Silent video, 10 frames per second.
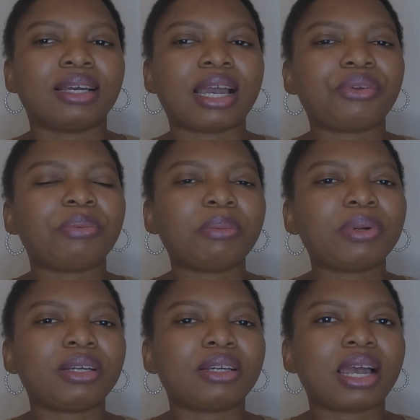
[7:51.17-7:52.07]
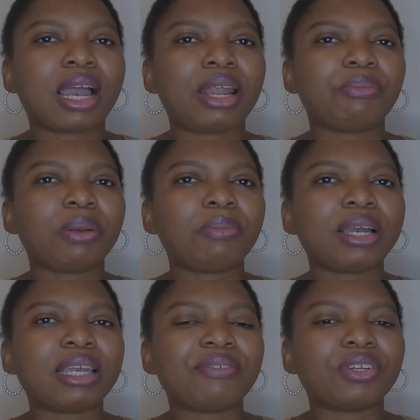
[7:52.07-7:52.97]
I
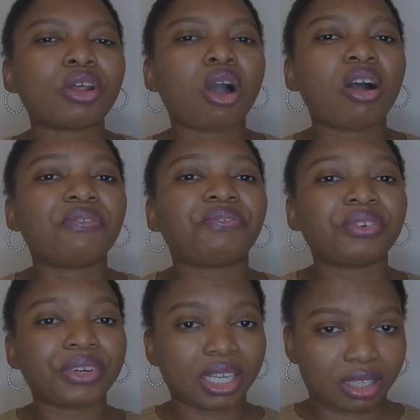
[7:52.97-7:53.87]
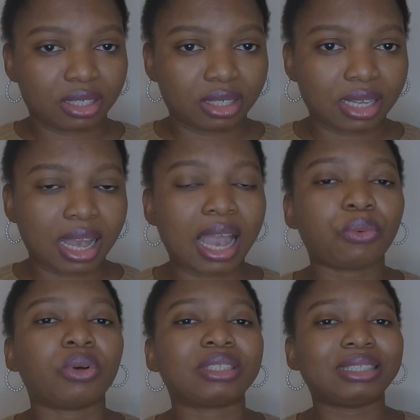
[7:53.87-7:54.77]
remember even offering. I
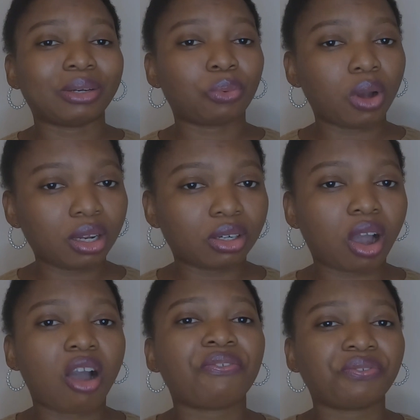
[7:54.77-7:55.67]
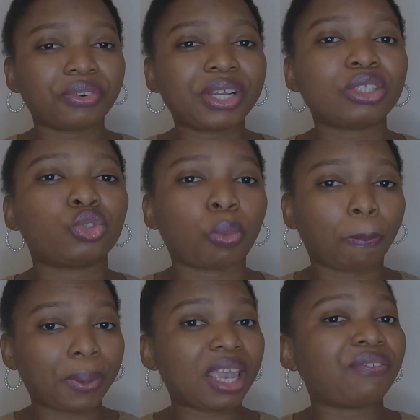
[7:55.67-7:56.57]
was the one offering to
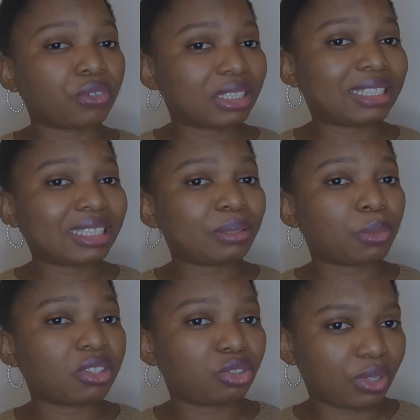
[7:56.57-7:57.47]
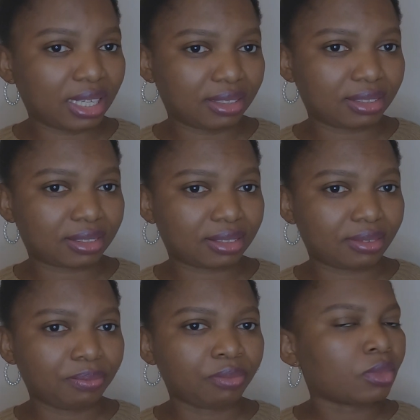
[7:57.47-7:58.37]
pay for 6 months rent,
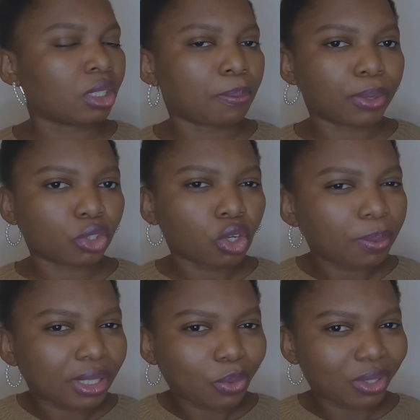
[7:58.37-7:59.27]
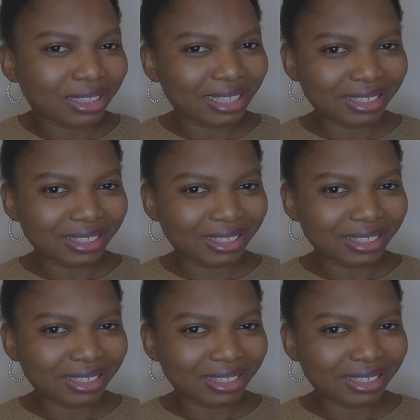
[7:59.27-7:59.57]
but nobody was